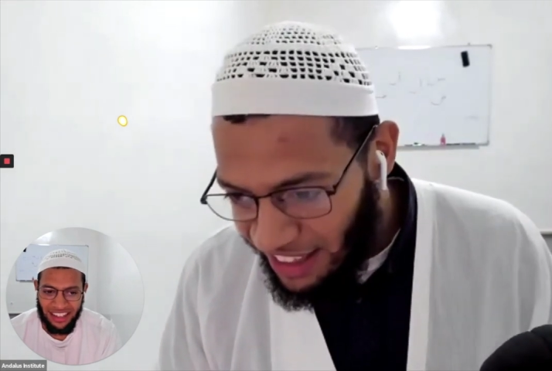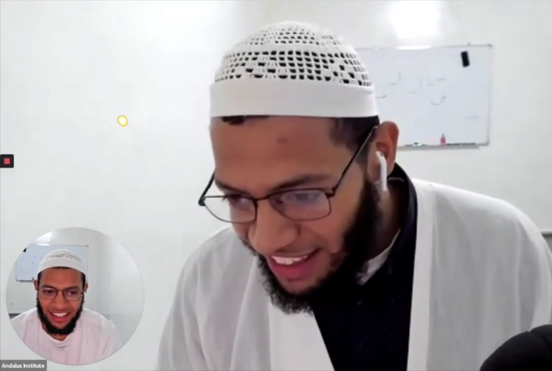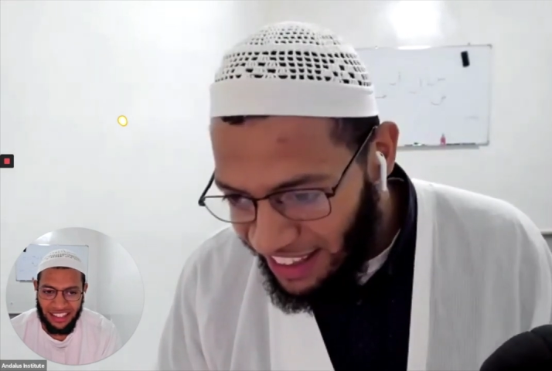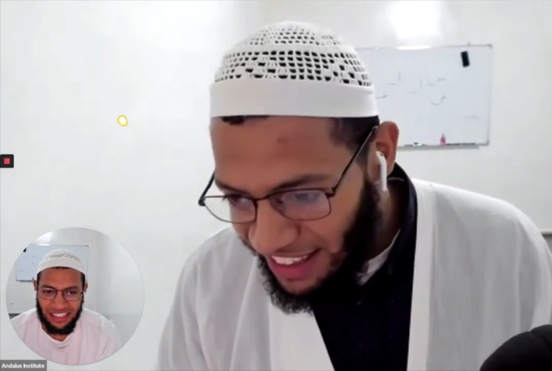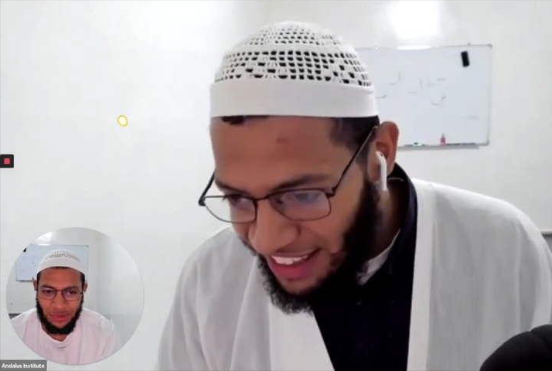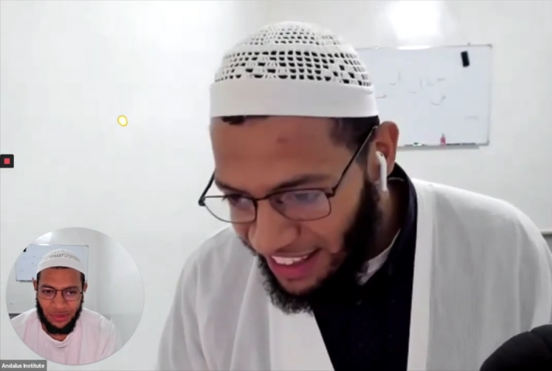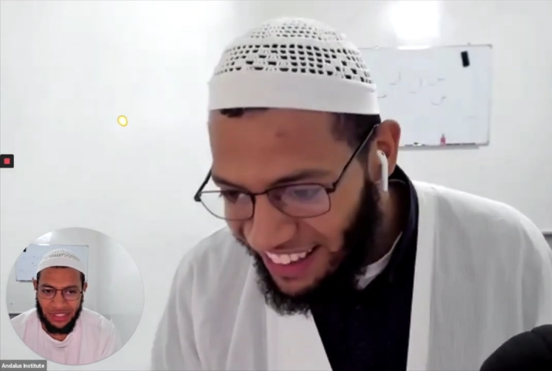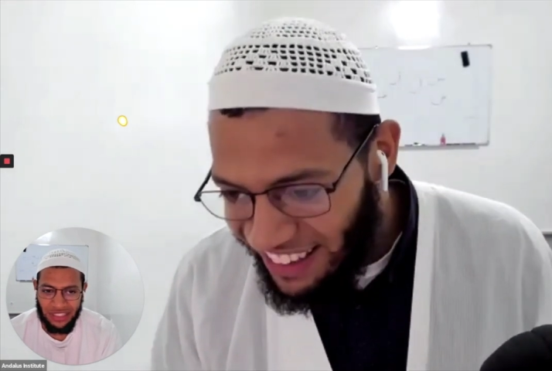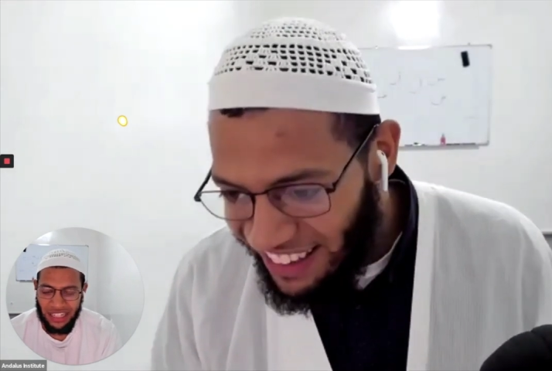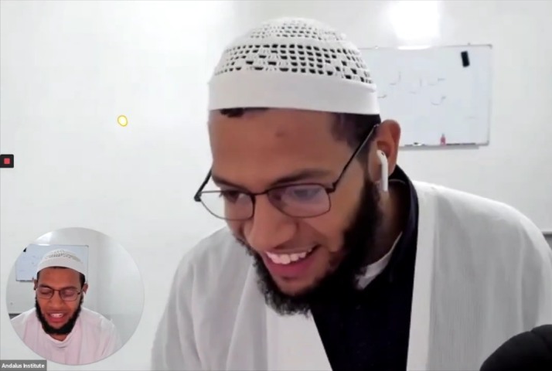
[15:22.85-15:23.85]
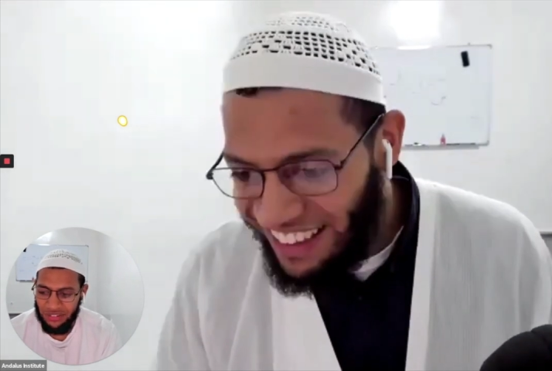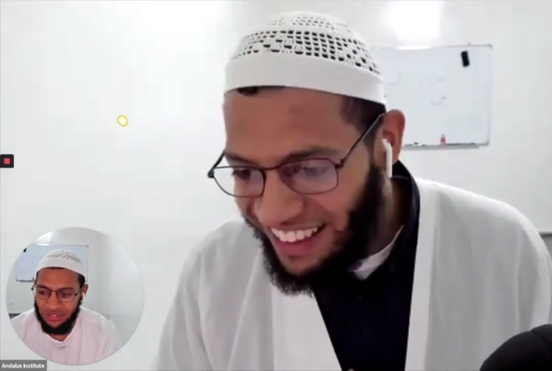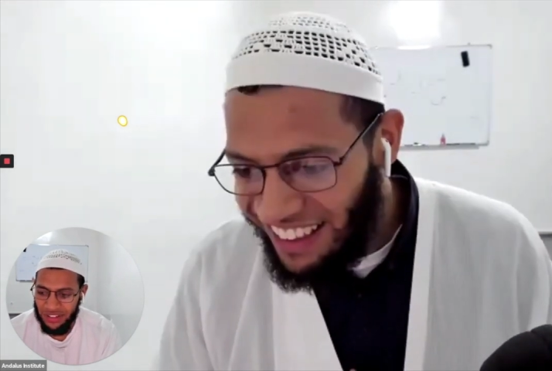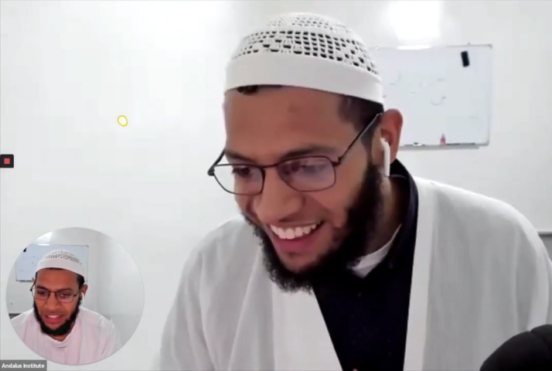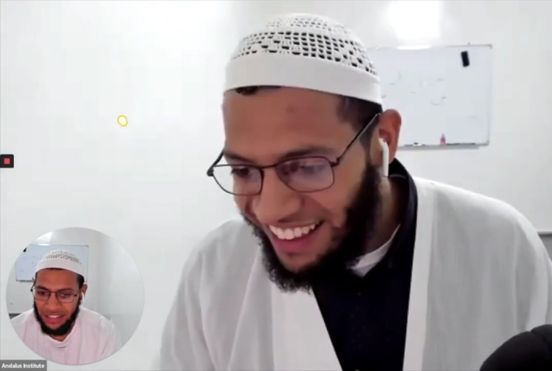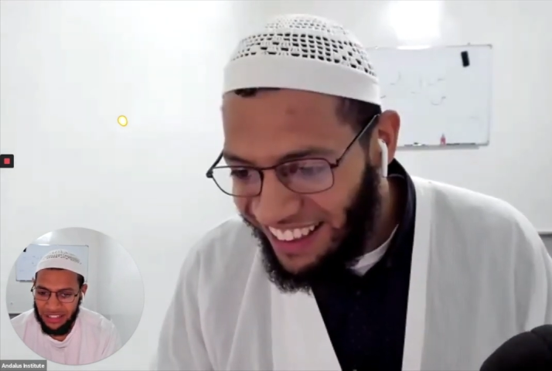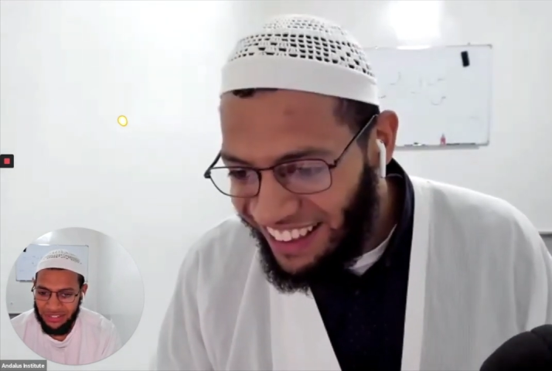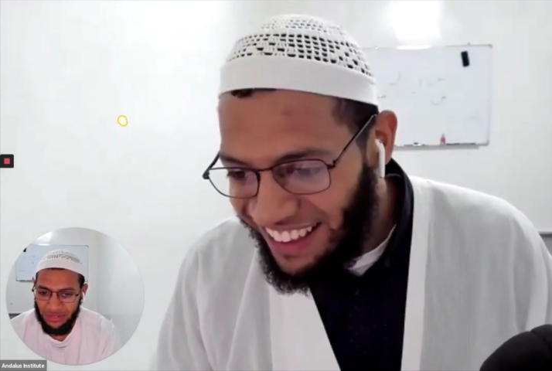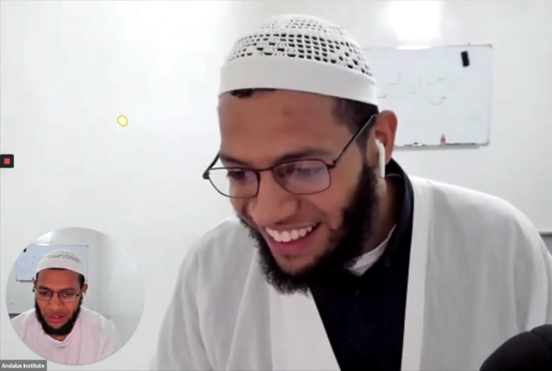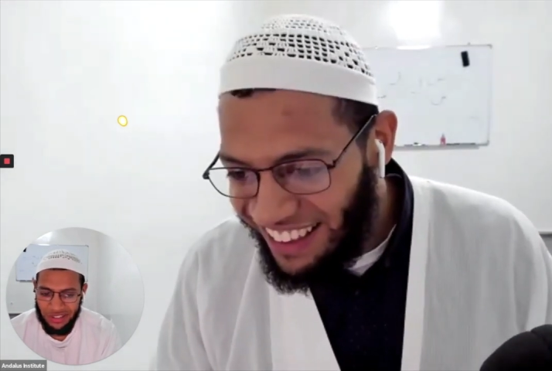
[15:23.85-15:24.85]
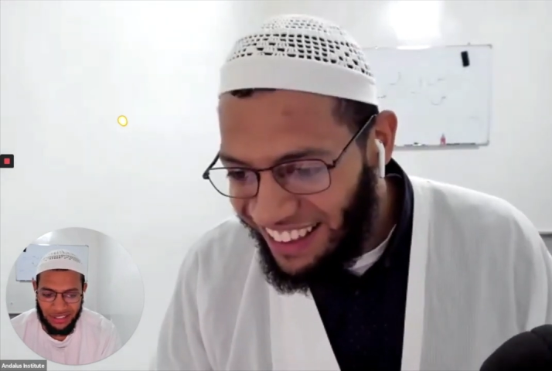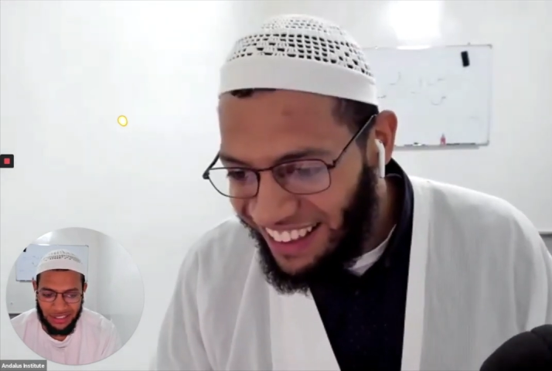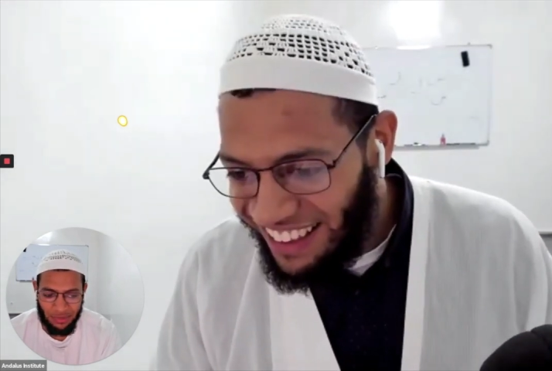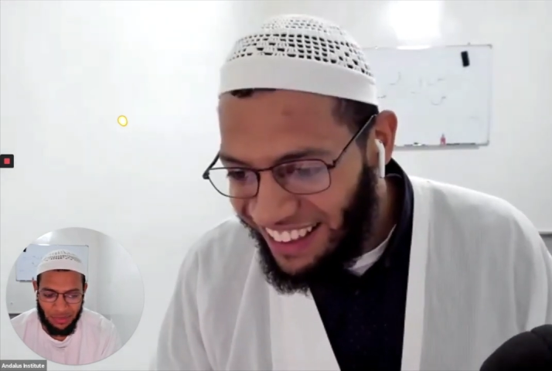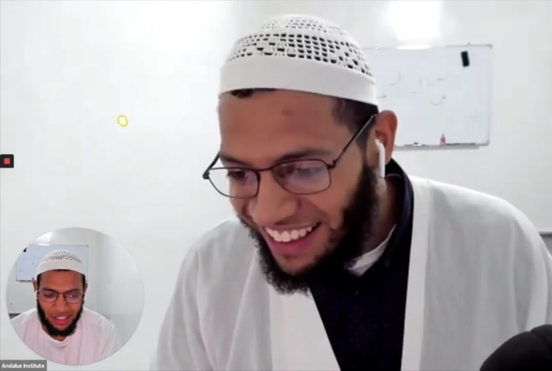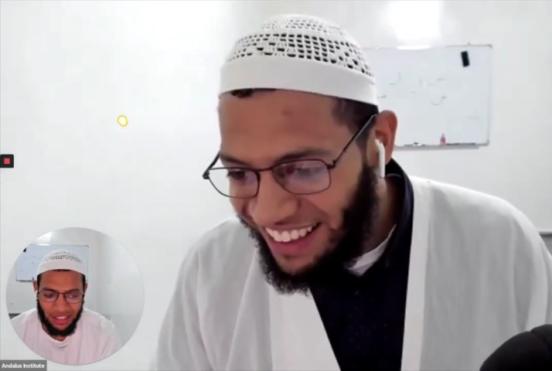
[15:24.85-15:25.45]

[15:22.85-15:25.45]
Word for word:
Speaker 1: Like she was getting off a divorce or something.